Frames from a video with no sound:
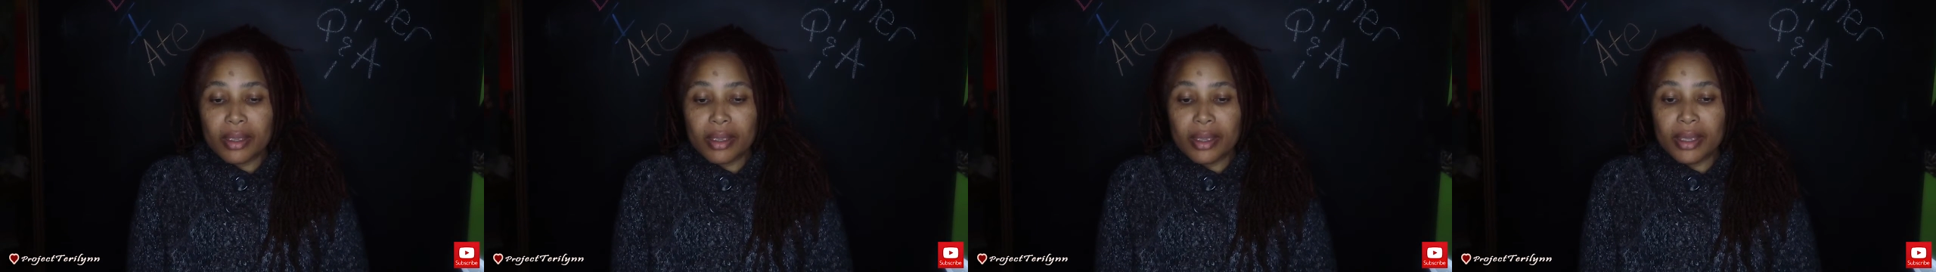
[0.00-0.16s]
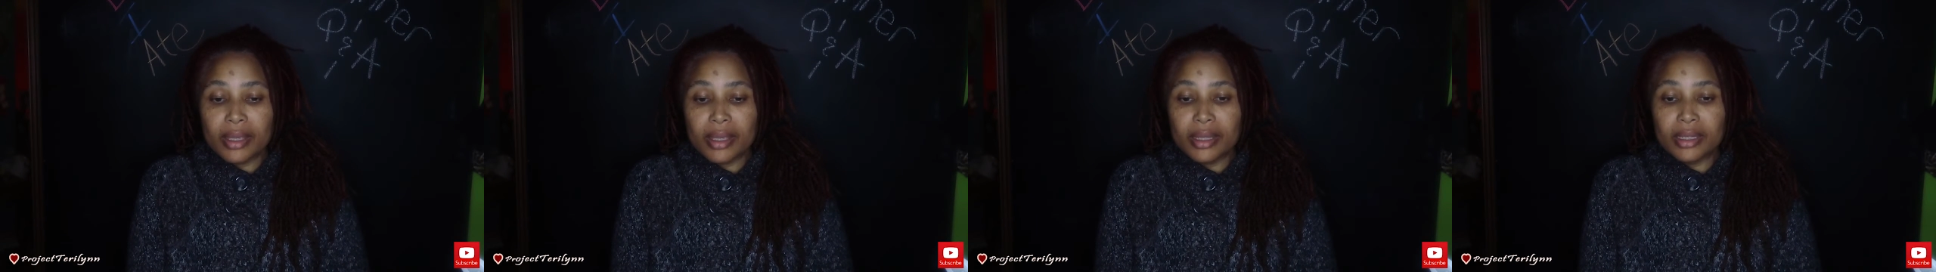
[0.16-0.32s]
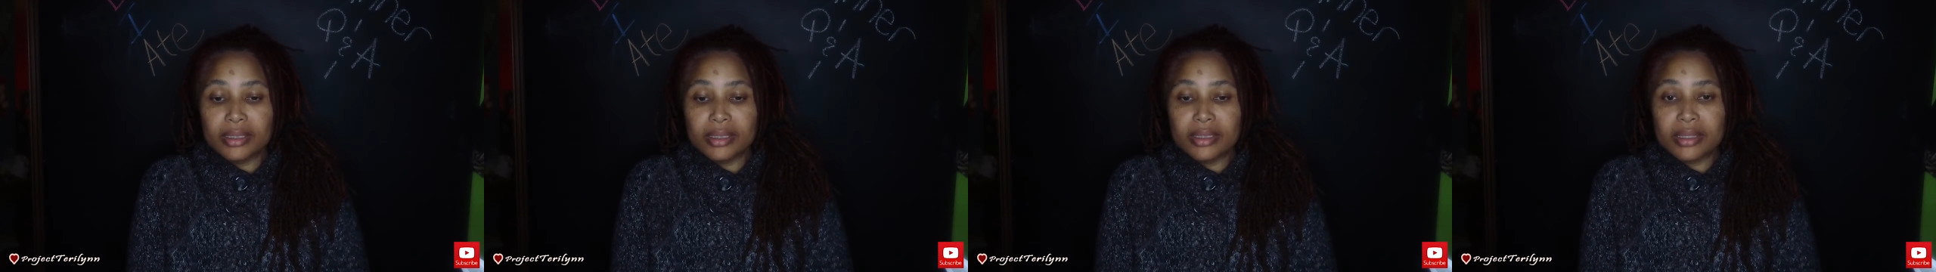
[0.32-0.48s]

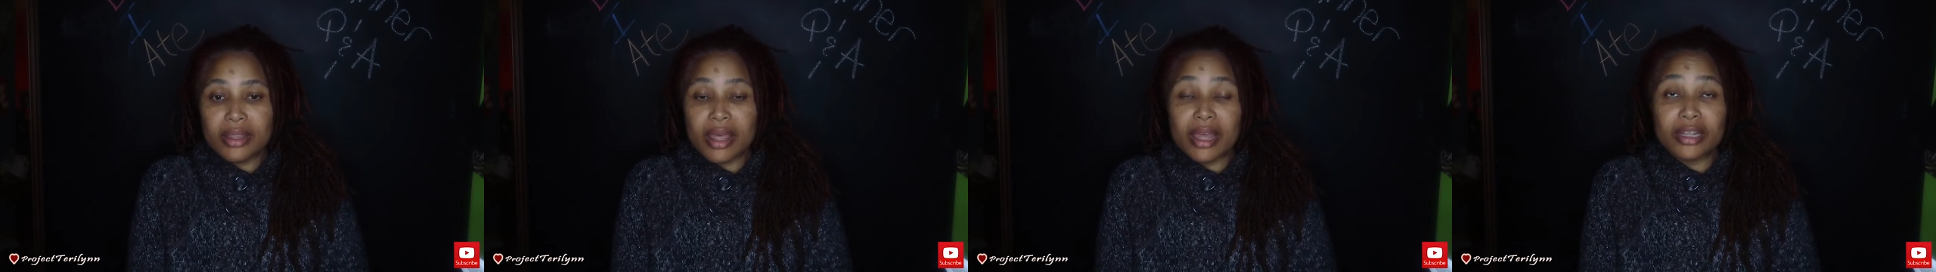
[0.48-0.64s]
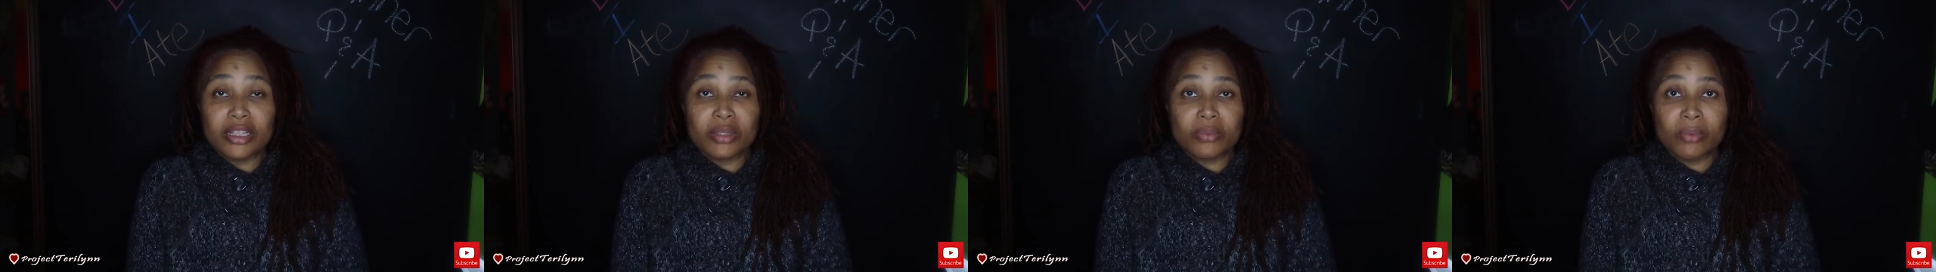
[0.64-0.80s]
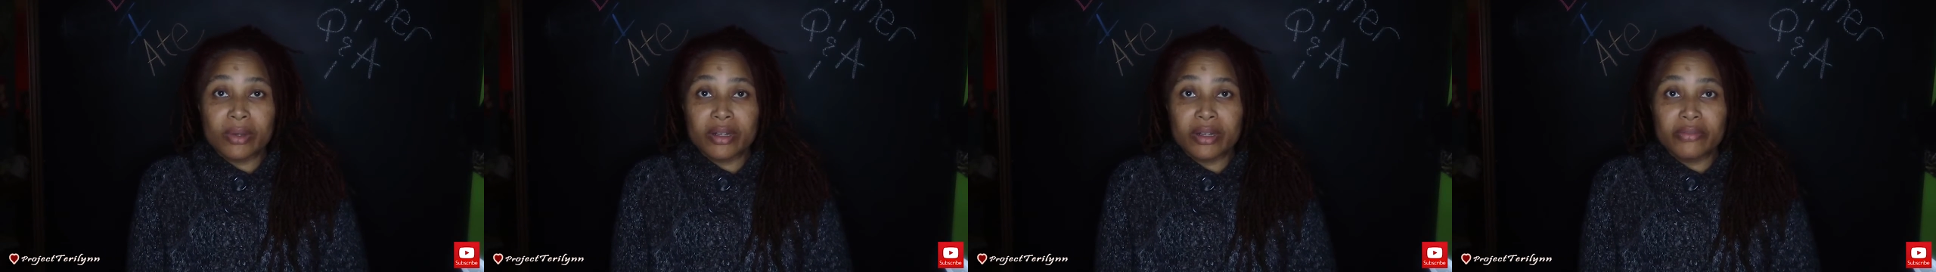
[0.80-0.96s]
And
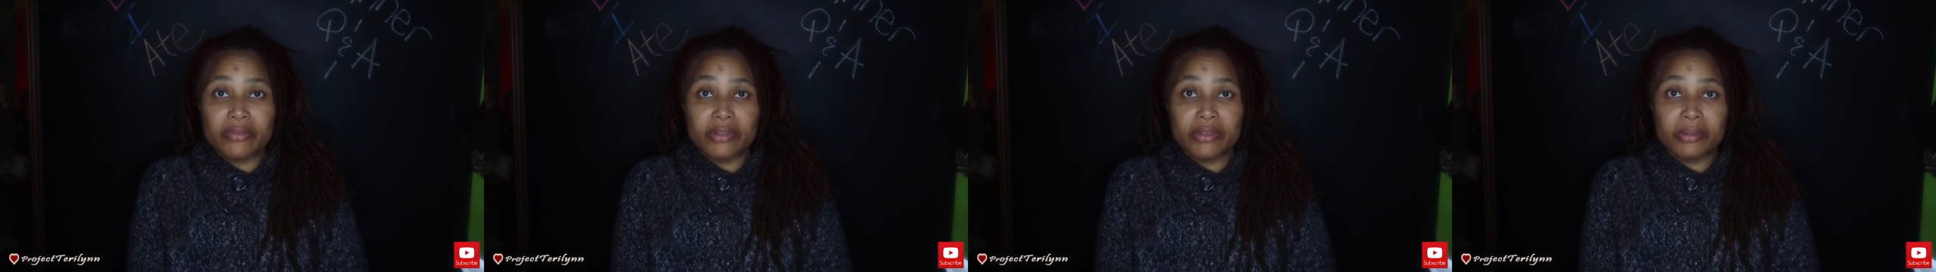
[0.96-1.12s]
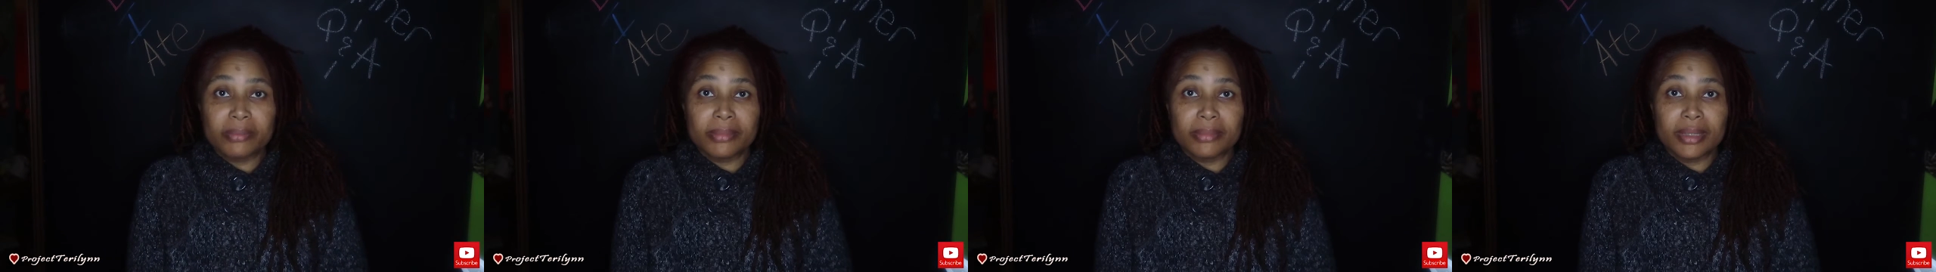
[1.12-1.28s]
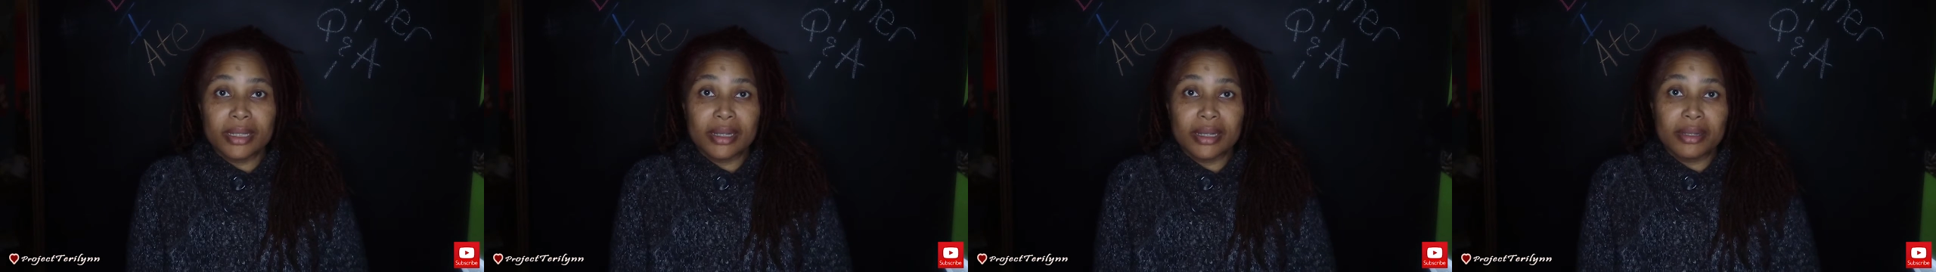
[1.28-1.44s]
that's one of
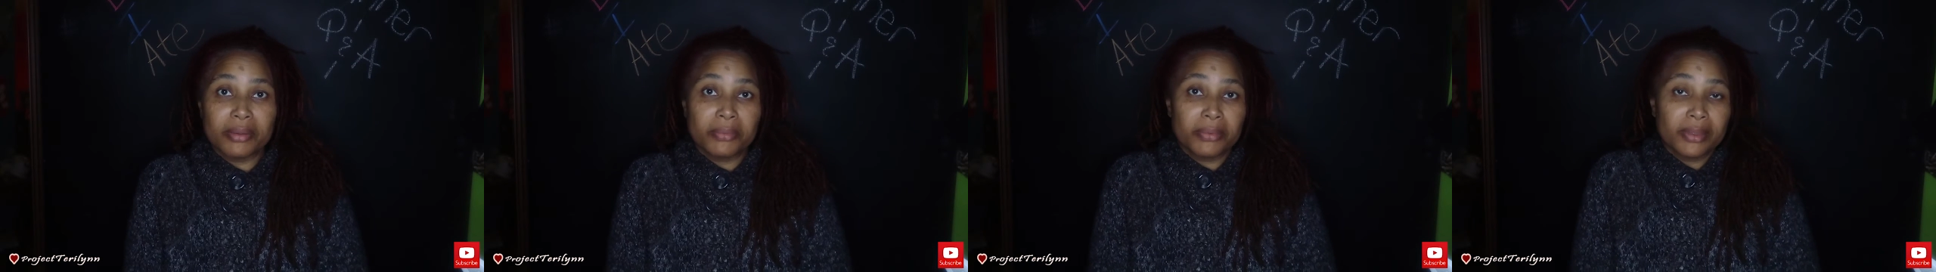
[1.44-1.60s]
them, and I